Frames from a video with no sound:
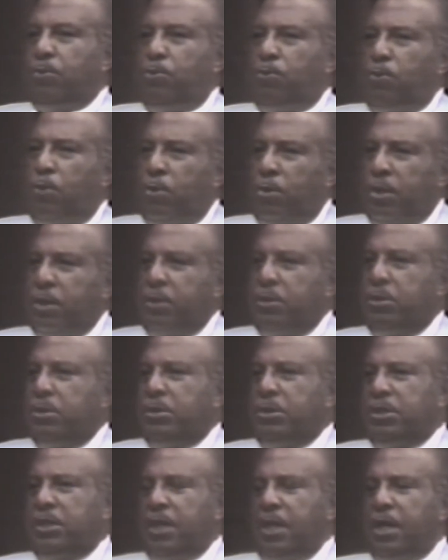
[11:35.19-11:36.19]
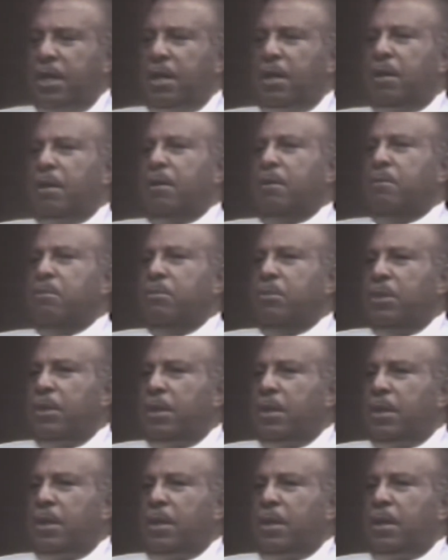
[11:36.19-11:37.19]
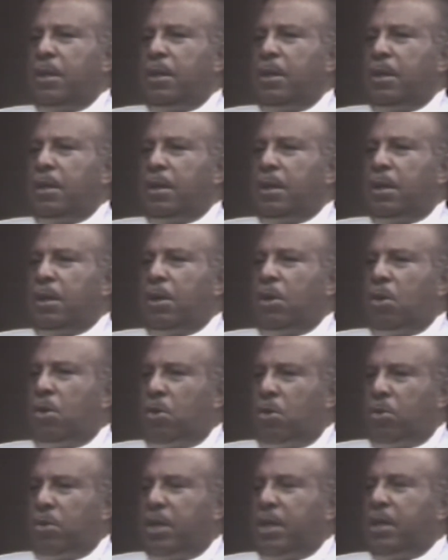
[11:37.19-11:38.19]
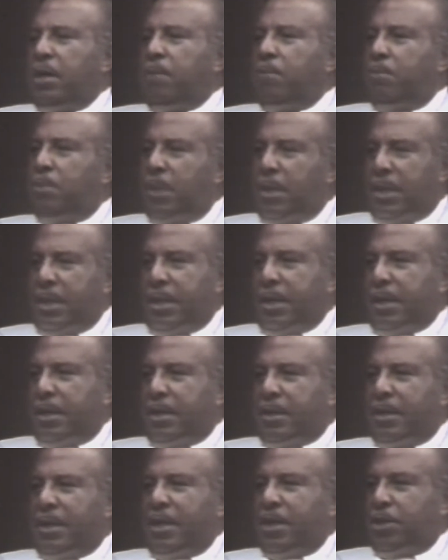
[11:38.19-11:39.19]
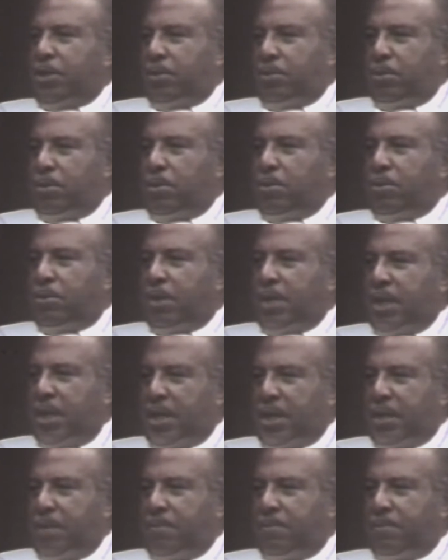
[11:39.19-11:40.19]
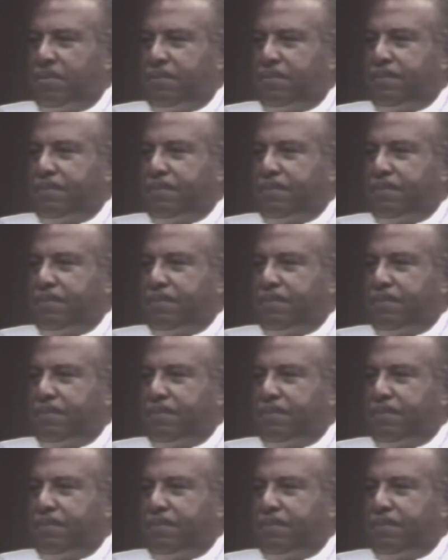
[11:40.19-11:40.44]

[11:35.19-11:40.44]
wanted to see a hog any bloody unless you were going to kill him.